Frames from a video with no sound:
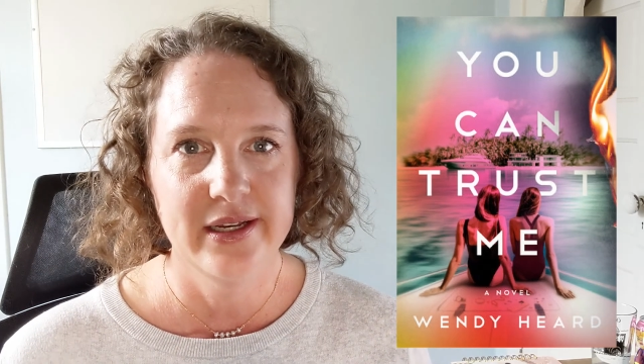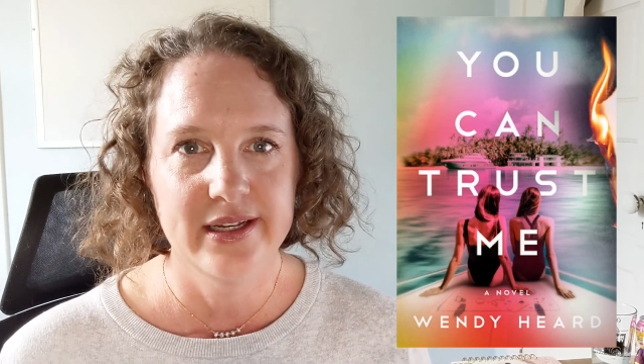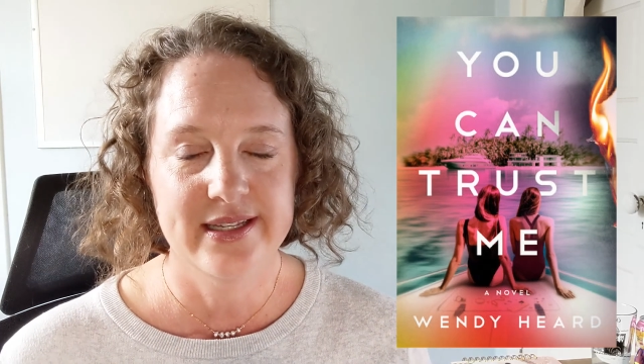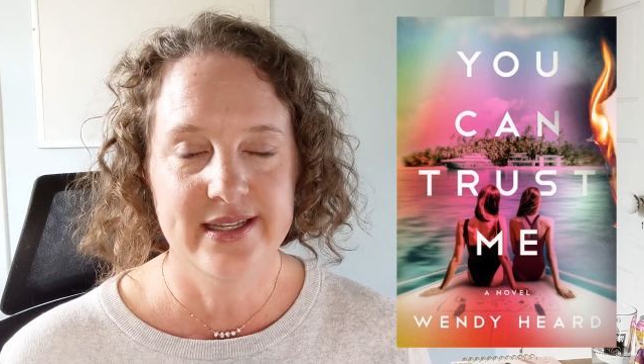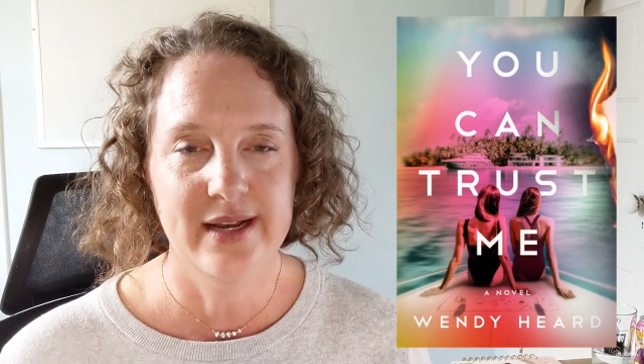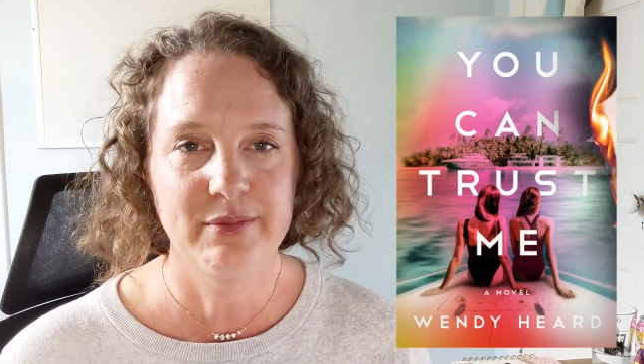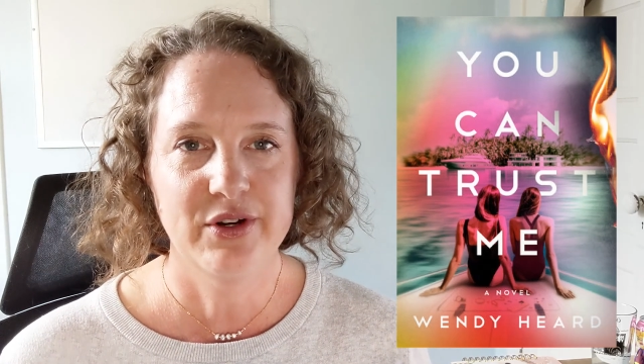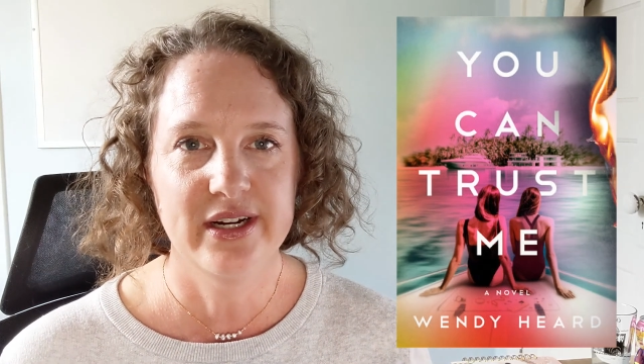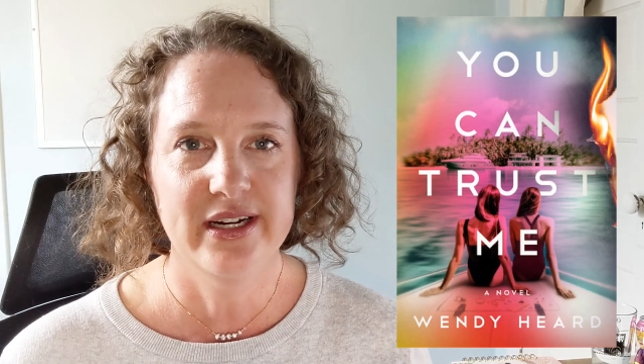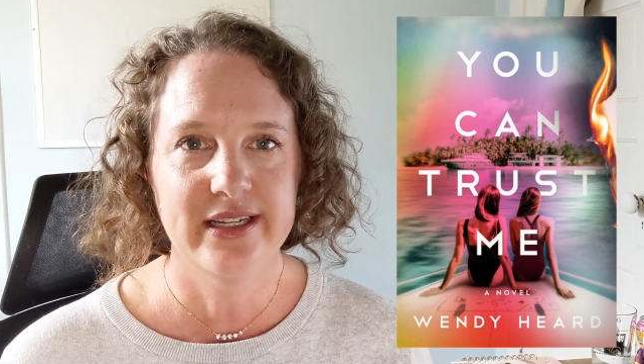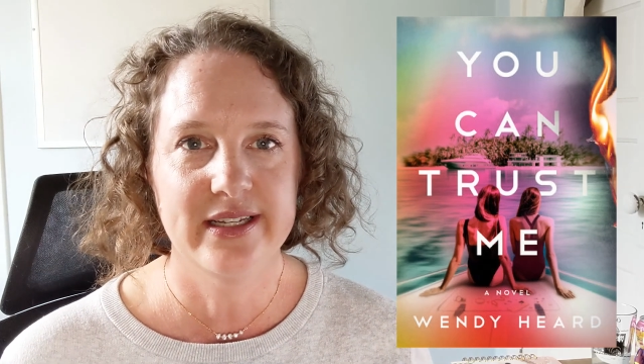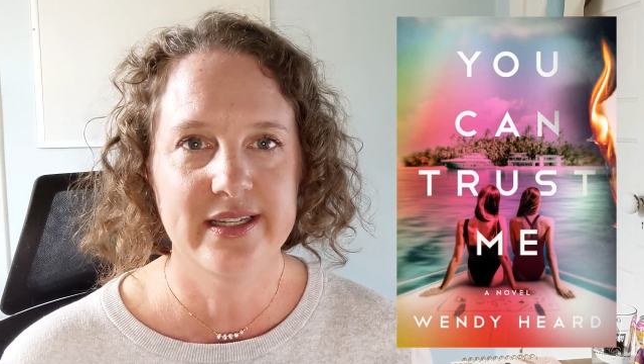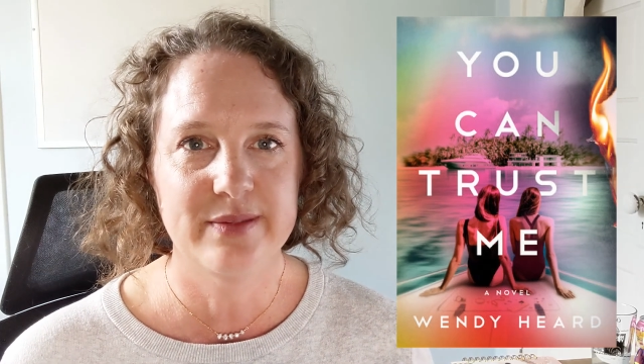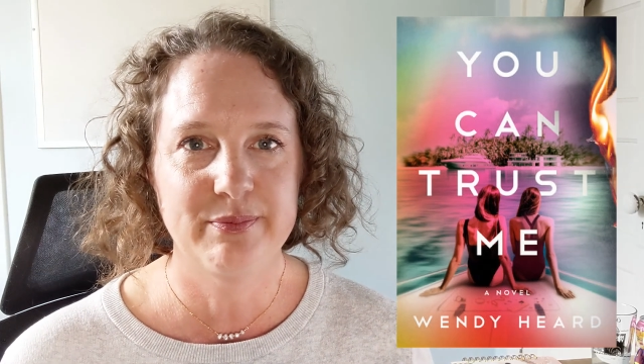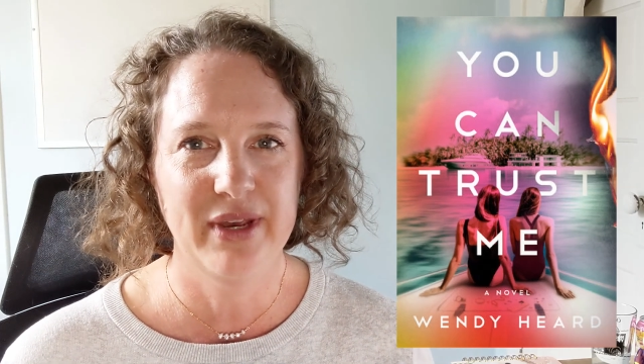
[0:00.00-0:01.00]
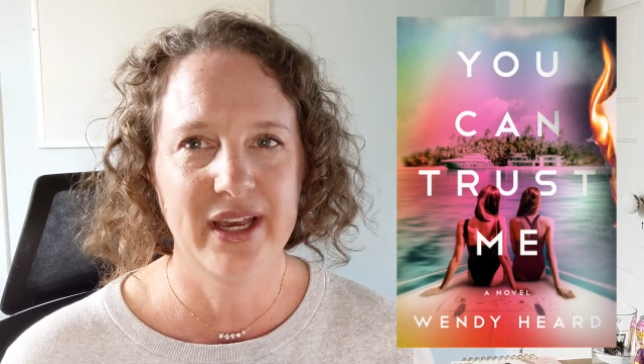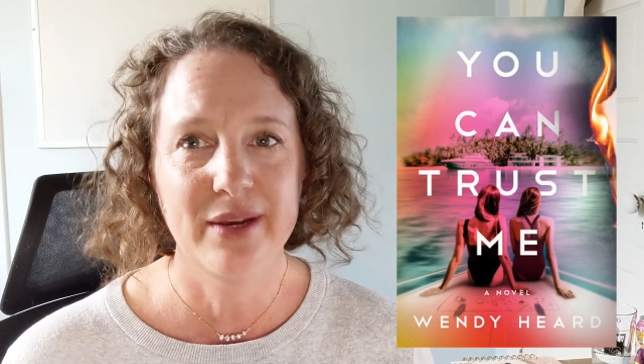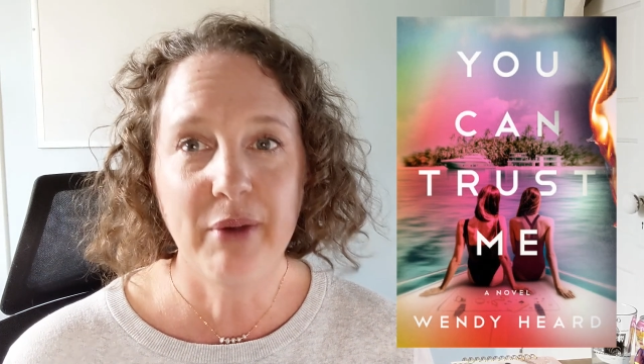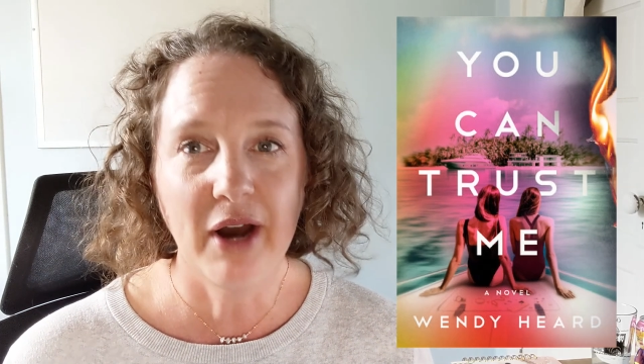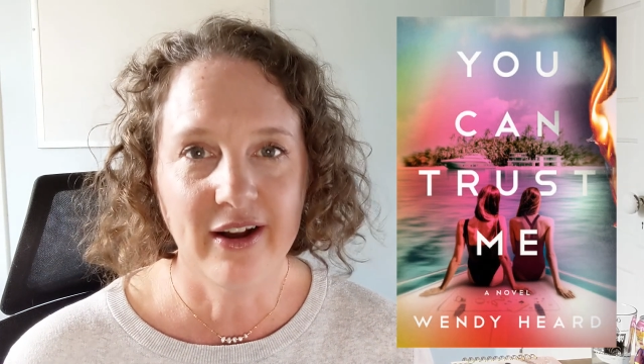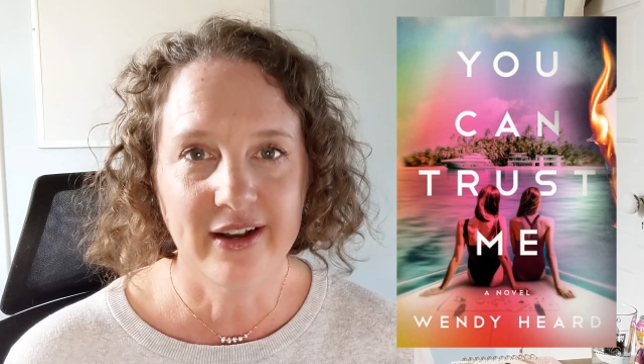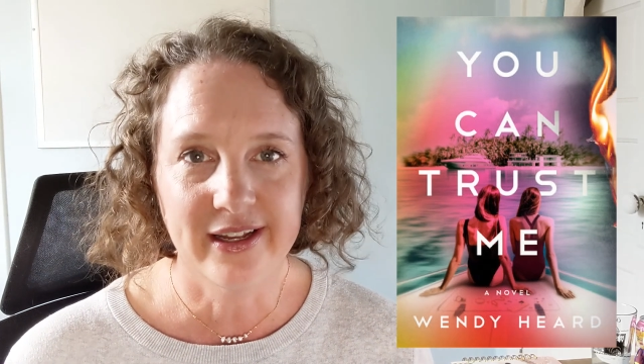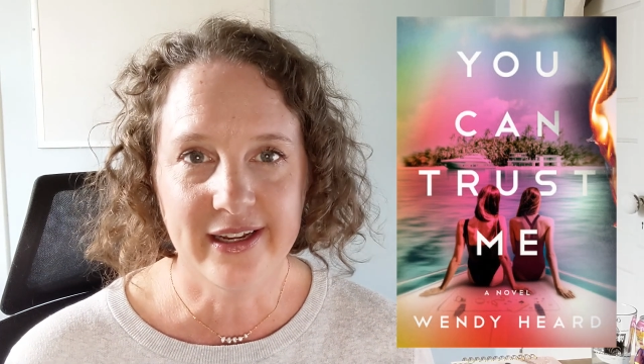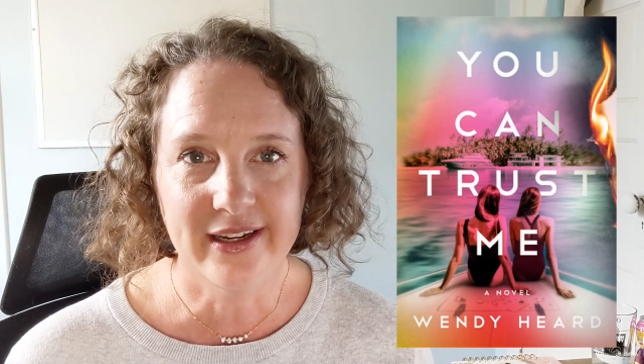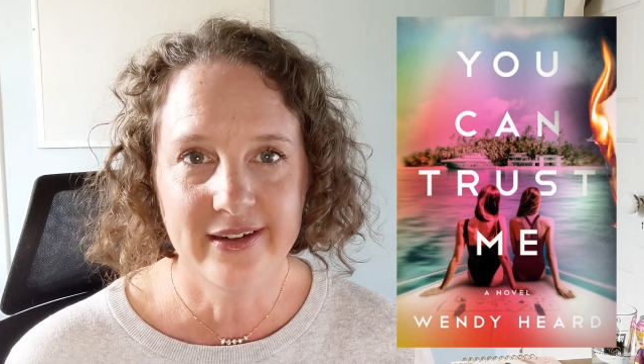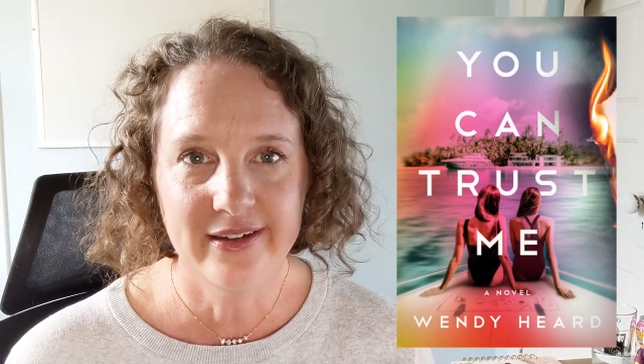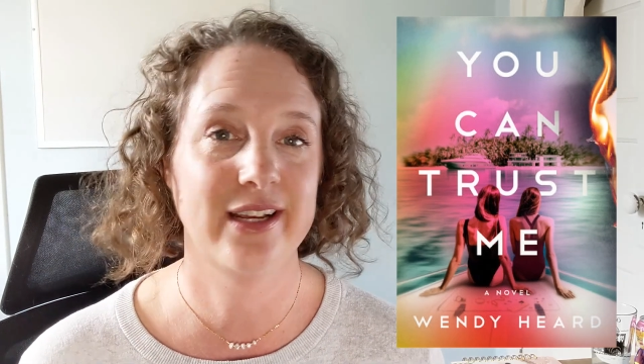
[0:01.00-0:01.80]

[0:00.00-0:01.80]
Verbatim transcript: Summer is pickpocketing,